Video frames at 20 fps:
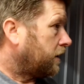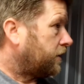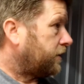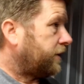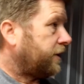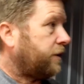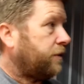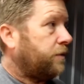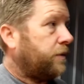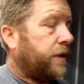
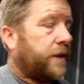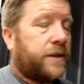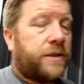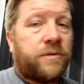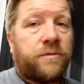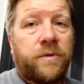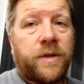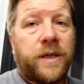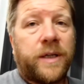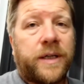because it all needs
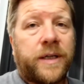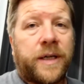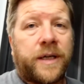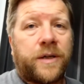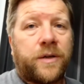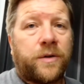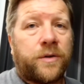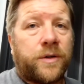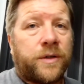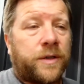to really
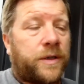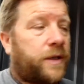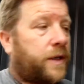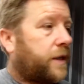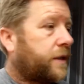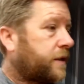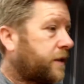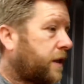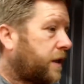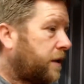get gone in the
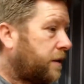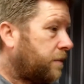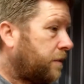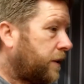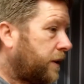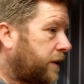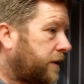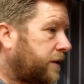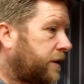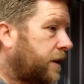next couple of
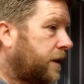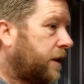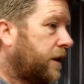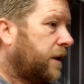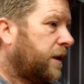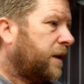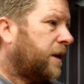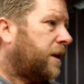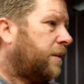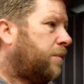weeks.
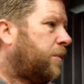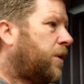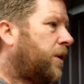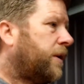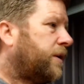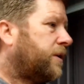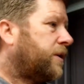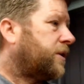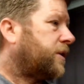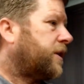I
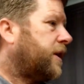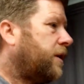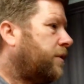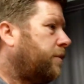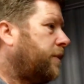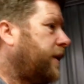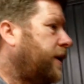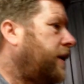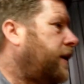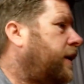might just sell
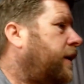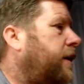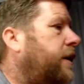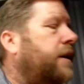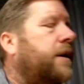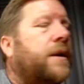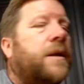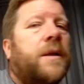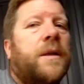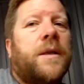me
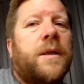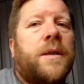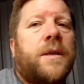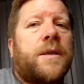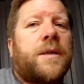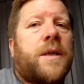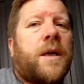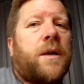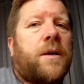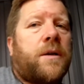
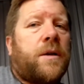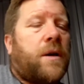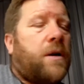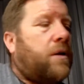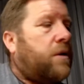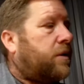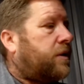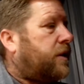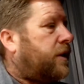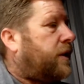
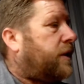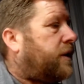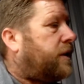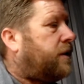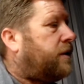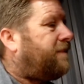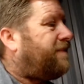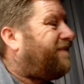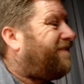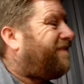
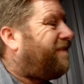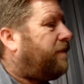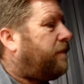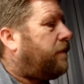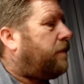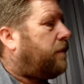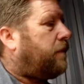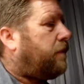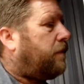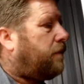sunglasses.
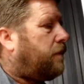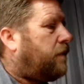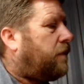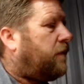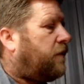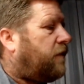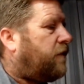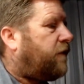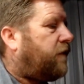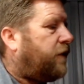
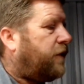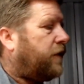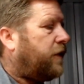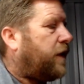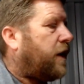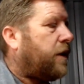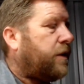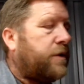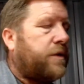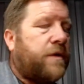For
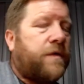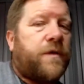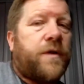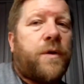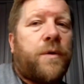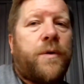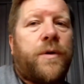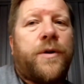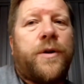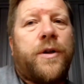those of
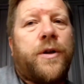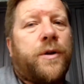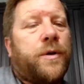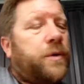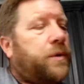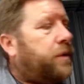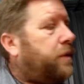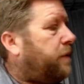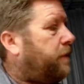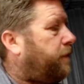you who are
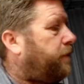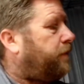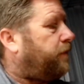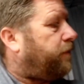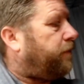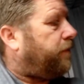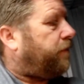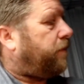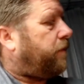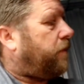new
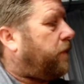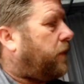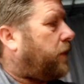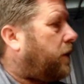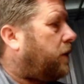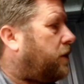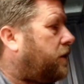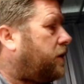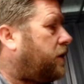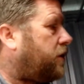
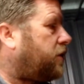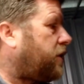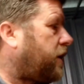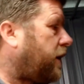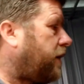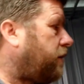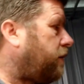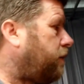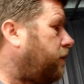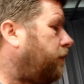to the
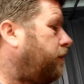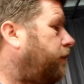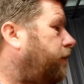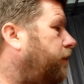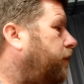channel,